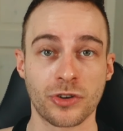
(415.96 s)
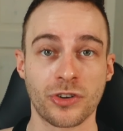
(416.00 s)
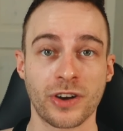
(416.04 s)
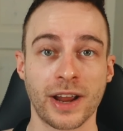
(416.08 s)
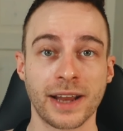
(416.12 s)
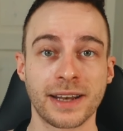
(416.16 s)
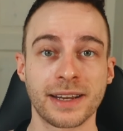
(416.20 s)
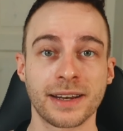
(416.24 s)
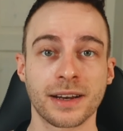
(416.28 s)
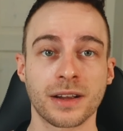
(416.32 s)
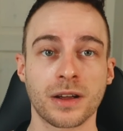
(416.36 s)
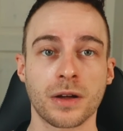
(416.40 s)

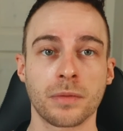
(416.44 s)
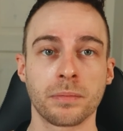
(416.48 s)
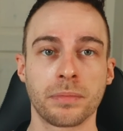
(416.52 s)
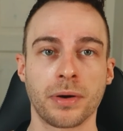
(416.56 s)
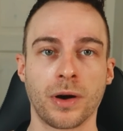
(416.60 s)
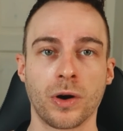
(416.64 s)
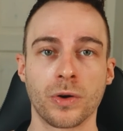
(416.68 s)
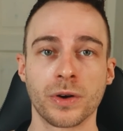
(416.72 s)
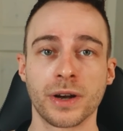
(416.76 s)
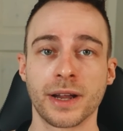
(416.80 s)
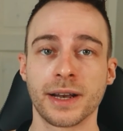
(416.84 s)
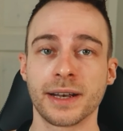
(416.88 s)
created a
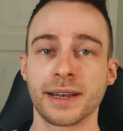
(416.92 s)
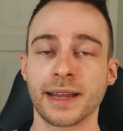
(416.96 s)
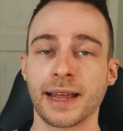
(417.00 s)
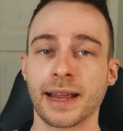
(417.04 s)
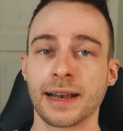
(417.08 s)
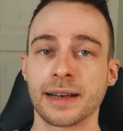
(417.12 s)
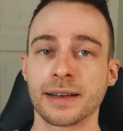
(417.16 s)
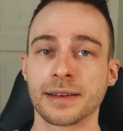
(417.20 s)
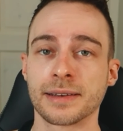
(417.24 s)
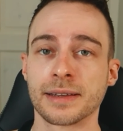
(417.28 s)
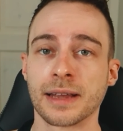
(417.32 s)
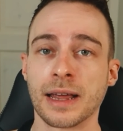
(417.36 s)
component
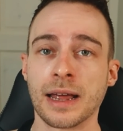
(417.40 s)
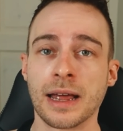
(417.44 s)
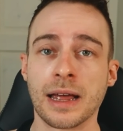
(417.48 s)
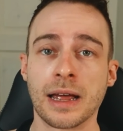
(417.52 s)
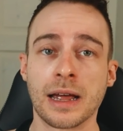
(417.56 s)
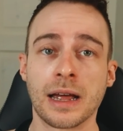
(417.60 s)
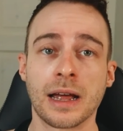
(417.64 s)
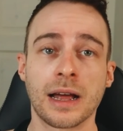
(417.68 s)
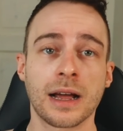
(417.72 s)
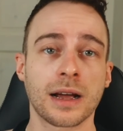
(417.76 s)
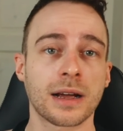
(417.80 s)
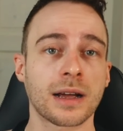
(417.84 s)
and
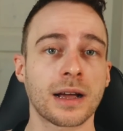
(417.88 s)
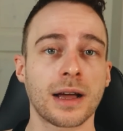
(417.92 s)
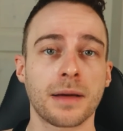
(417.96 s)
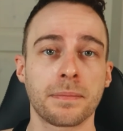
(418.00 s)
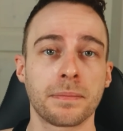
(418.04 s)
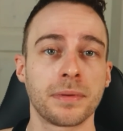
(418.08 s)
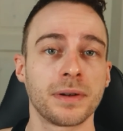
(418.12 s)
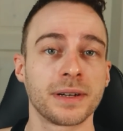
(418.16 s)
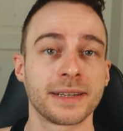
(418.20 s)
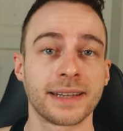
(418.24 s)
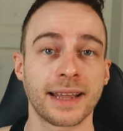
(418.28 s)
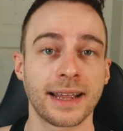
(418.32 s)
a
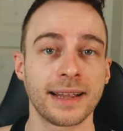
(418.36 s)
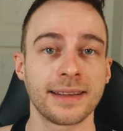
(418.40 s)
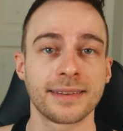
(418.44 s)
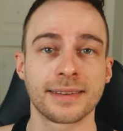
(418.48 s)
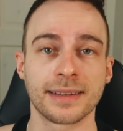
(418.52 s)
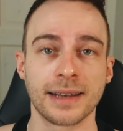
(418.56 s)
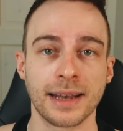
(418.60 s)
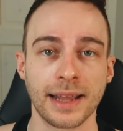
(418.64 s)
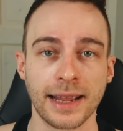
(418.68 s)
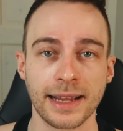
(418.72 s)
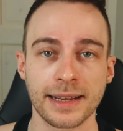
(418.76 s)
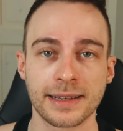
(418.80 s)
couple of
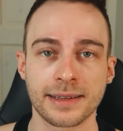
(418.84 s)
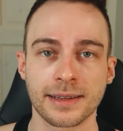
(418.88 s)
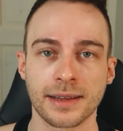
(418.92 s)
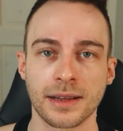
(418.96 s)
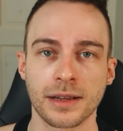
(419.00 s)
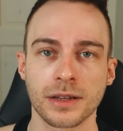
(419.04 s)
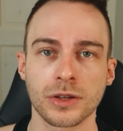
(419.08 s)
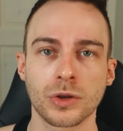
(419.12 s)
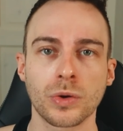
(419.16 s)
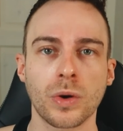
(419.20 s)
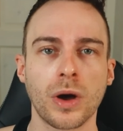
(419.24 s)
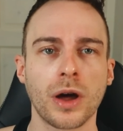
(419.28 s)
days
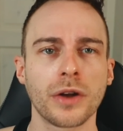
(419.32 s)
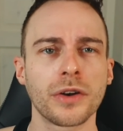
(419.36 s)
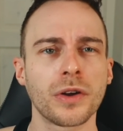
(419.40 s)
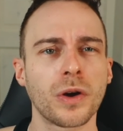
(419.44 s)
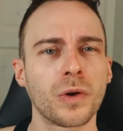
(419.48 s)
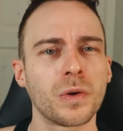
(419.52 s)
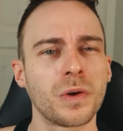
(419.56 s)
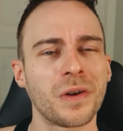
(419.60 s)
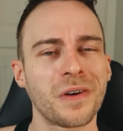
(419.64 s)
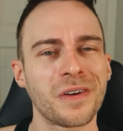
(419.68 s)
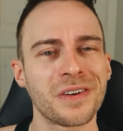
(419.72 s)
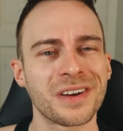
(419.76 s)
later you are
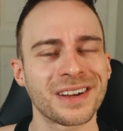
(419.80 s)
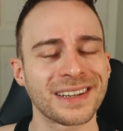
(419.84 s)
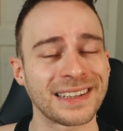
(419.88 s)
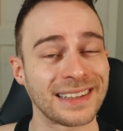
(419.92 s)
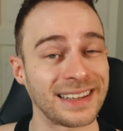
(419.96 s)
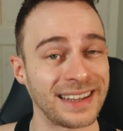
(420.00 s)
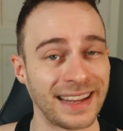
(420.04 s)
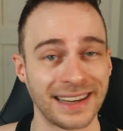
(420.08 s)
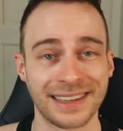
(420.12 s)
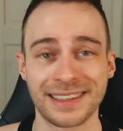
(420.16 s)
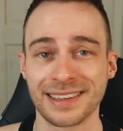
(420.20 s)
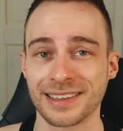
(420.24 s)
no longer
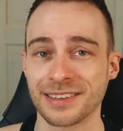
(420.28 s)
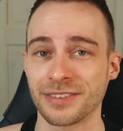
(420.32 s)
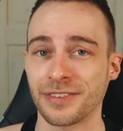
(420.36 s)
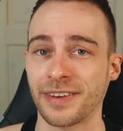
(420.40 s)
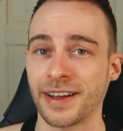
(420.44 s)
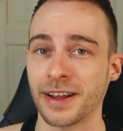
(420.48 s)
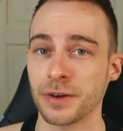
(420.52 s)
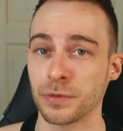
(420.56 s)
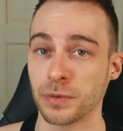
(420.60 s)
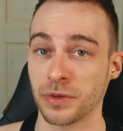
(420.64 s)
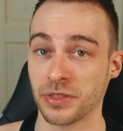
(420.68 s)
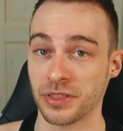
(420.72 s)

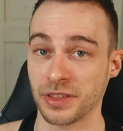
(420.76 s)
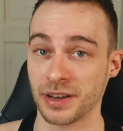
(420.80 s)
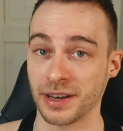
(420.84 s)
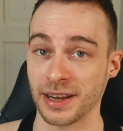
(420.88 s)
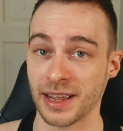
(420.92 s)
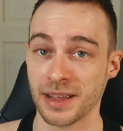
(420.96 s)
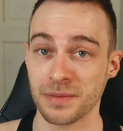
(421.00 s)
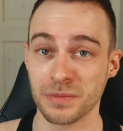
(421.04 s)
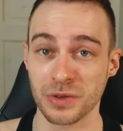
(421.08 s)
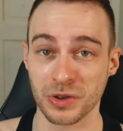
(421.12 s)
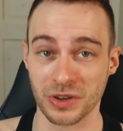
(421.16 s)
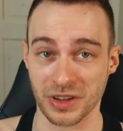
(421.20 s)
satisfied with the
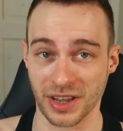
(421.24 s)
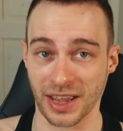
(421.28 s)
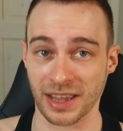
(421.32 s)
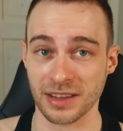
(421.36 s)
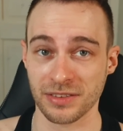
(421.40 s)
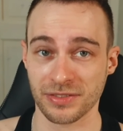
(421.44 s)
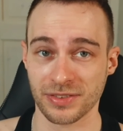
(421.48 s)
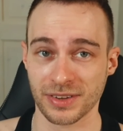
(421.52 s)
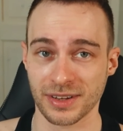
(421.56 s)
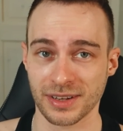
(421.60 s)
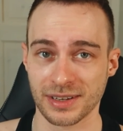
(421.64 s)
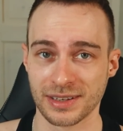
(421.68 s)
name you
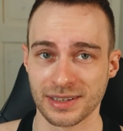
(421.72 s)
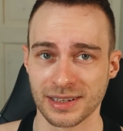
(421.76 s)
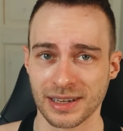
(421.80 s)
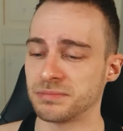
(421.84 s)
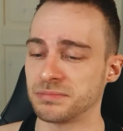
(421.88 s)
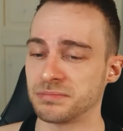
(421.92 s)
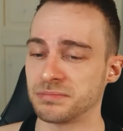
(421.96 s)
gave it?